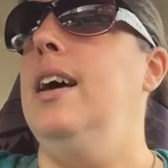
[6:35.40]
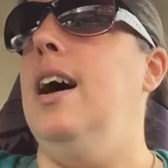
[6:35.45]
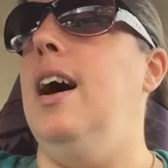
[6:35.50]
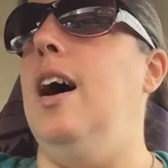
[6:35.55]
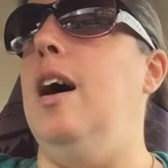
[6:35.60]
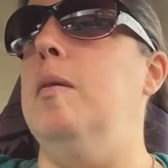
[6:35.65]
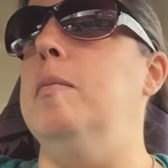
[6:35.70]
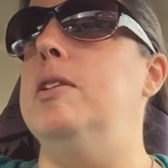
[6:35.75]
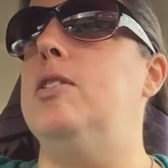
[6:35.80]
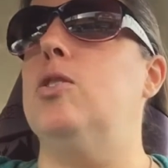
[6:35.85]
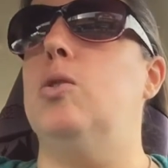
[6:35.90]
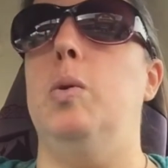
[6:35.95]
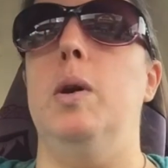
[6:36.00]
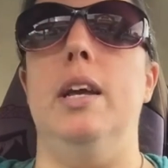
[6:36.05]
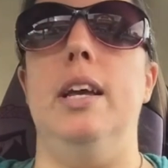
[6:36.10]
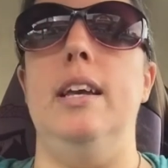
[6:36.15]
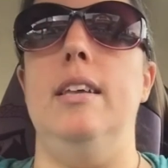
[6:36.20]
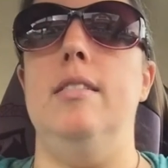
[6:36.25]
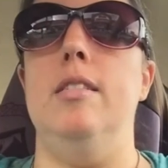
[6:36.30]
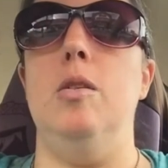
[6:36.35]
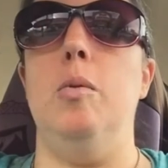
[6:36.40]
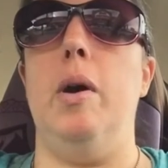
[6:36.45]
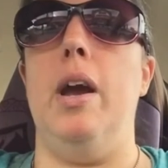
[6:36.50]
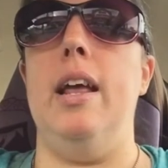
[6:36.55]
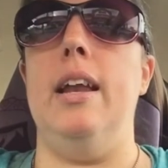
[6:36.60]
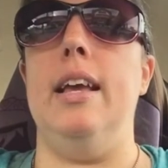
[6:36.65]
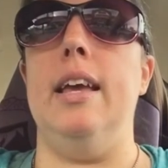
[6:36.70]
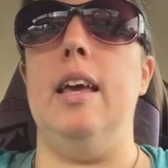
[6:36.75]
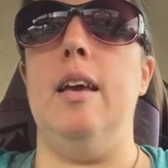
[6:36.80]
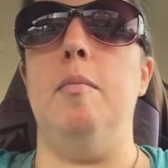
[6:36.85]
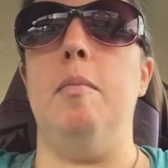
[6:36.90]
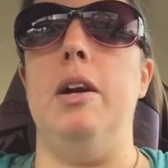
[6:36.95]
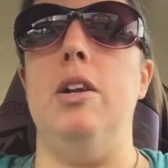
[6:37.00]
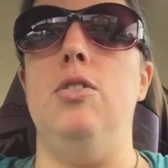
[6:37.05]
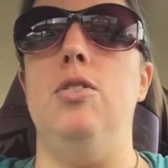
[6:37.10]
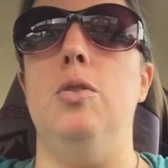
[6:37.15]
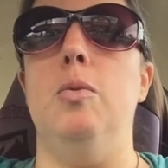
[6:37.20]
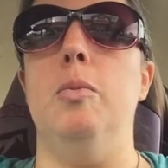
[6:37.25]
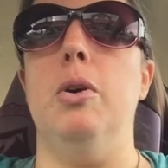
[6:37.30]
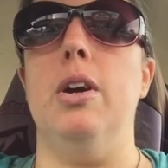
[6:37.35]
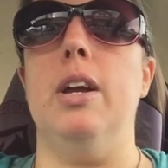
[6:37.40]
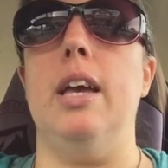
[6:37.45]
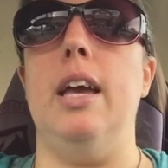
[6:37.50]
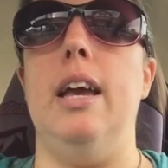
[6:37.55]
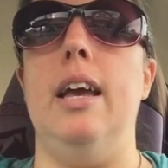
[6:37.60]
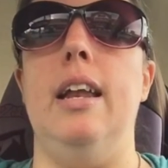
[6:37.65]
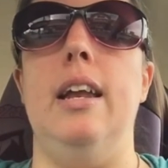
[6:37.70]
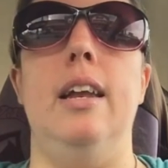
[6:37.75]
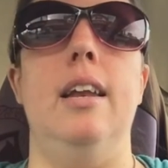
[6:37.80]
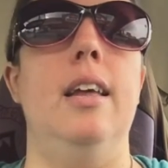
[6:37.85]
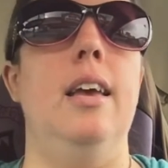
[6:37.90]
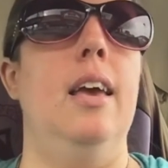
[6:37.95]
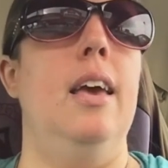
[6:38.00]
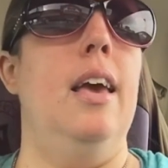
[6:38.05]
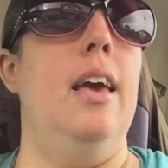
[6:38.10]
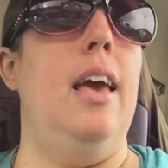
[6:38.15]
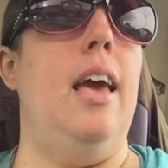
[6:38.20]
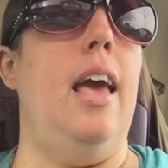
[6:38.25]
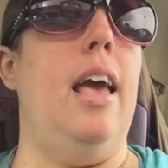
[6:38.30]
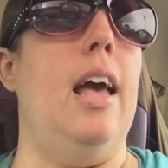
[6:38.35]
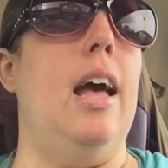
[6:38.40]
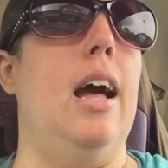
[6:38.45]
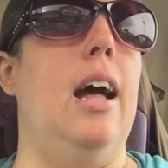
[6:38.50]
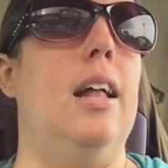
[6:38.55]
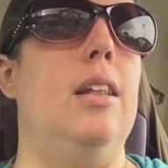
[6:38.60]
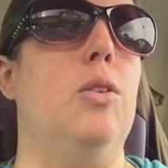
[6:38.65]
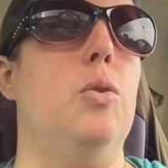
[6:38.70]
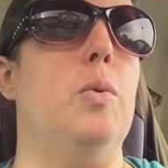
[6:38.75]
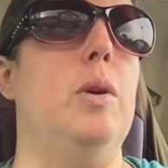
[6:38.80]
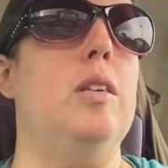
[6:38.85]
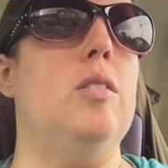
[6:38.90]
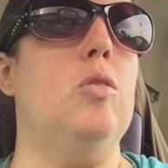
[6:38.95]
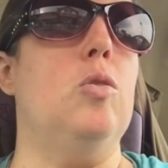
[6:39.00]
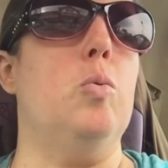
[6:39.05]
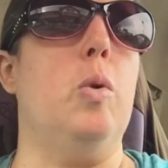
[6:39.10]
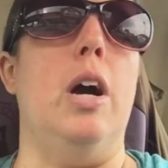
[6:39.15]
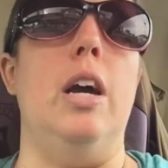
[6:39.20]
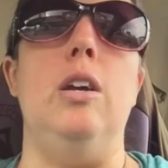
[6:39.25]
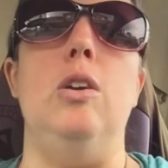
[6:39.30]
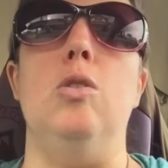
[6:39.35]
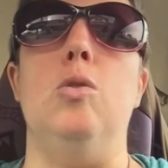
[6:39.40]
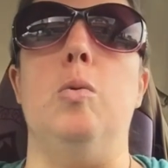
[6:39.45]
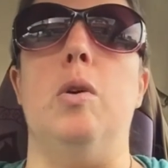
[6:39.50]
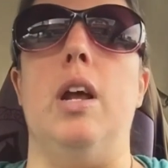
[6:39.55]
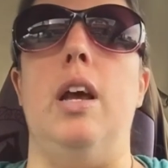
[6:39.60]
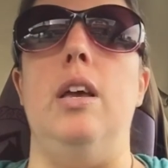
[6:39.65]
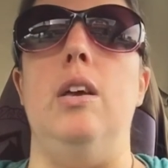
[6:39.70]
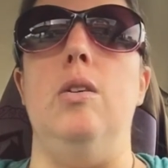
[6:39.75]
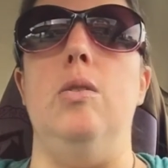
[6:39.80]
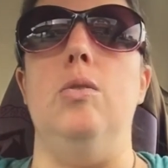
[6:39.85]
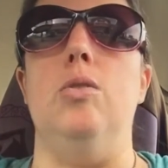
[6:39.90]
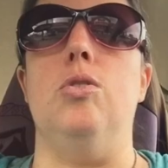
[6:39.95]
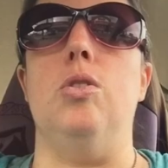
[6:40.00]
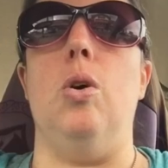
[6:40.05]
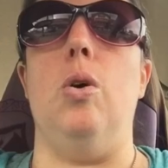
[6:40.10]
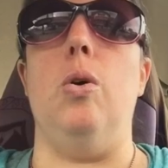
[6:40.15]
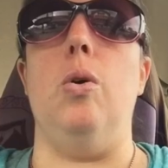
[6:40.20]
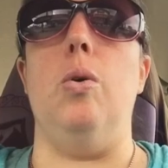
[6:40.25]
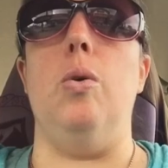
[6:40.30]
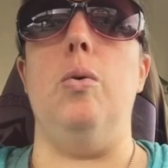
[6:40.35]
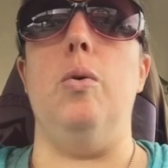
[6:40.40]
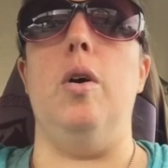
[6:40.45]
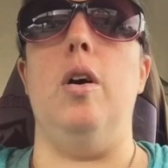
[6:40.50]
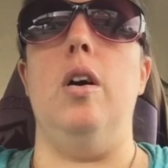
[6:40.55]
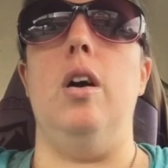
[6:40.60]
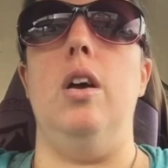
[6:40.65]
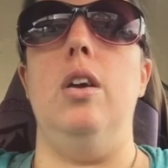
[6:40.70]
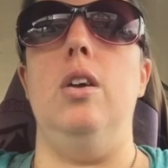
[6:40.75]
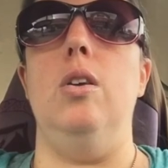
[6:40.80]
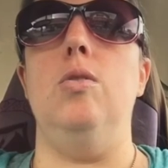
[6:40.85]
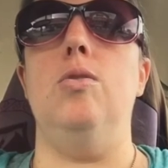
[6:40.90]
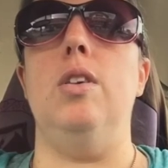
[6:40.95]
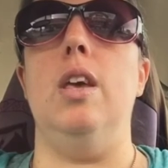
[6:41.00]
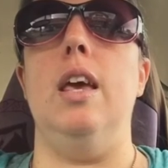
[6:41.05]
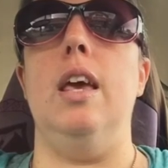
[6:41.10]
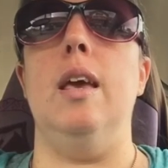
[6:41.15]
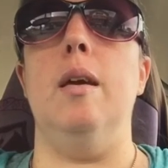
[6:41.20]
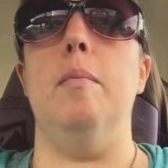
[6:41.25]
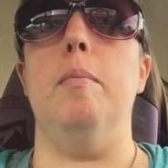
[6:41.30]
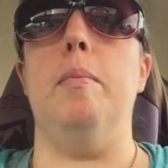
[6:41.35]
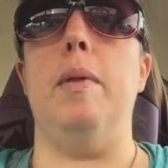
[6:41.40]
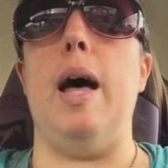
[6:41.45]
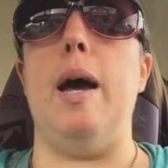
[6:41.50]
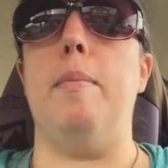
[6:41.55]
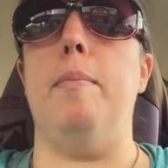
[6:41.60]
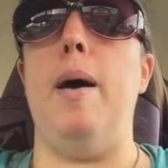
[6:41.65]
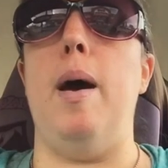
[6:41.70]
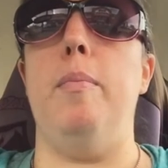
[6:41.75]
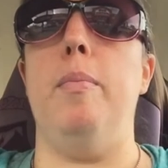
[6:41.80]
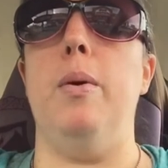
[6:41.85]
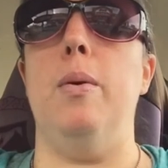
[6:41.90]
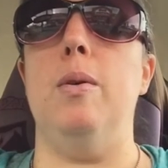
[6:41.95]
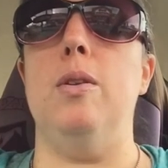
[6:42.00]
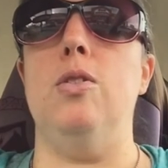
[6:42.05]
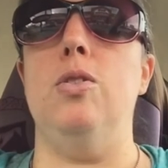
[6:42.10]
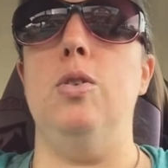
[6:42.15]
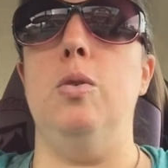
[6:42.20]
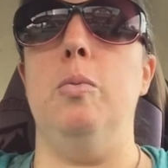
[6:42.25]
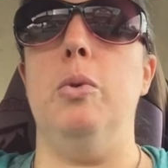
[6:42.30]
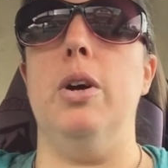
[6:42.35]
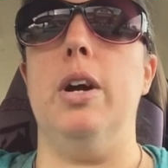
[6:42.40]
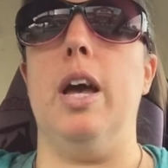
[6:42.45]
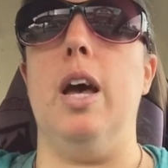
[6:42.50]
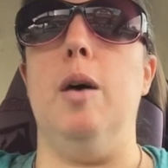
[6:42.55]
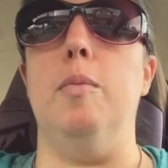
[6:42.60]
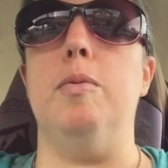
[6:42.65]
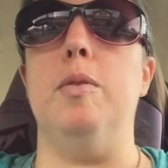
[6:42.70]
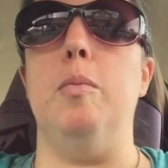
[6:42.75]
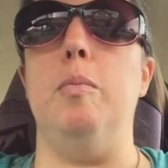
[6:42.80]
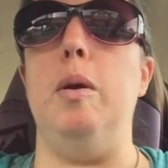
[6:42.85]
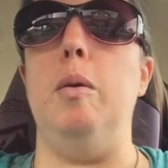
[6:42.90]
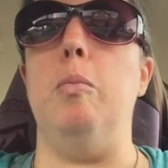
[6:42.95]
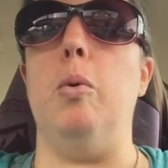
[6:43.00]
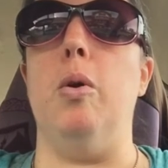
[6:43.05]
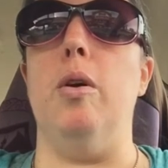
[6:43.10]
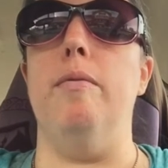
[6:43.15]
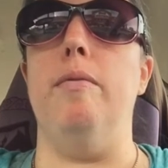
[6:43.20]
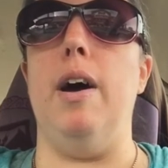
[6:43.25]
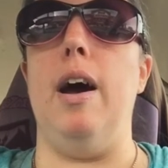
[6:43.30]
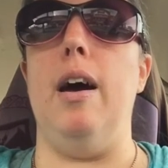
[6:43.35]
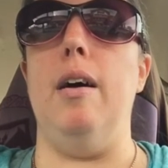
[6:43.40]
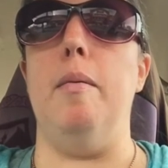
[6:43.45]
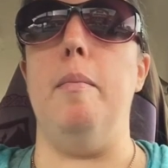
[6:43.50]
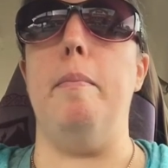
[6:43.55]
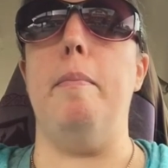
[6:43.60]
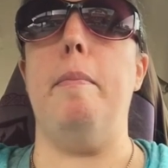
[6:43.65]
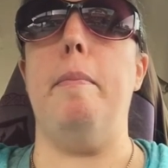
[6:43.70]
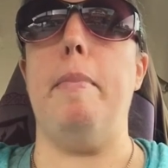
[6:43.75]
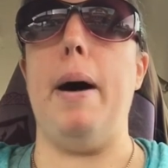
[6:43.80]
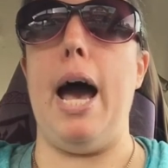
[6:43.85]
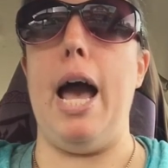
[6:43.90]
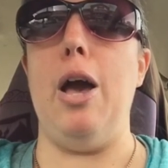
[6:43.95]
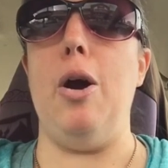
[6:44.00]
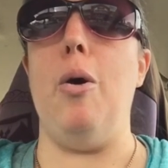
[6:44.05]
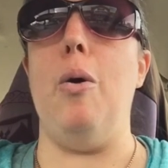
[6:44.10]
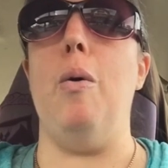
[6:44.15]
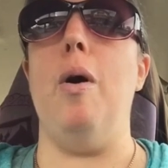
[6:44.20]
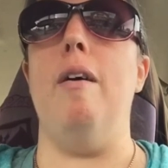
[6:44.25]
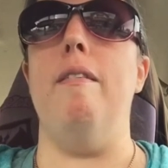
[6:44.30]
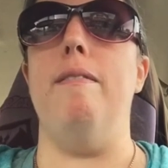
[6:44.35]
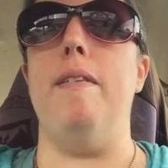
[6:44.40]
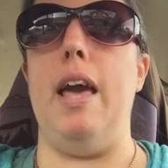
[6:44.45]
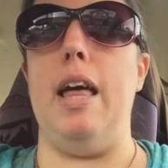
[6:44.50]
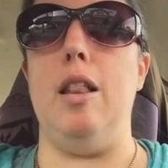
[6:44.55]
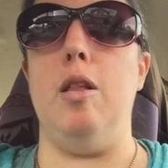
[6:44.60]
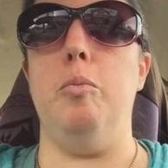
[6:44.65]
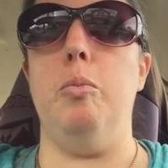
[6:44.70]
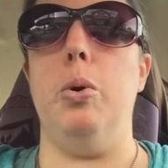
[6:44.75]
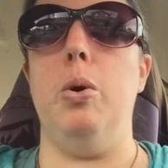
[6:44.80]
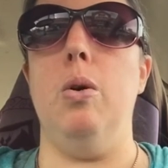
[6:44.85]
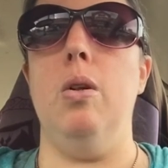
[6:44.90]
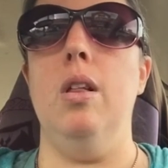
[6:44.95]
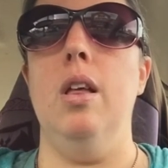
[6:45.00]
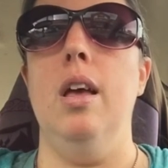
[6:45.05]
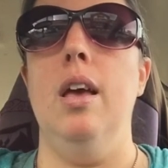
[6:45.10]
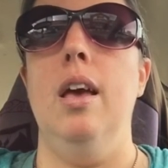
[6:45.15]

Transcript: it's a quick, easy way to get my turmeric in, and the reasons why I use what I use. So using black pepper with turmeric helps it be more bioavailable,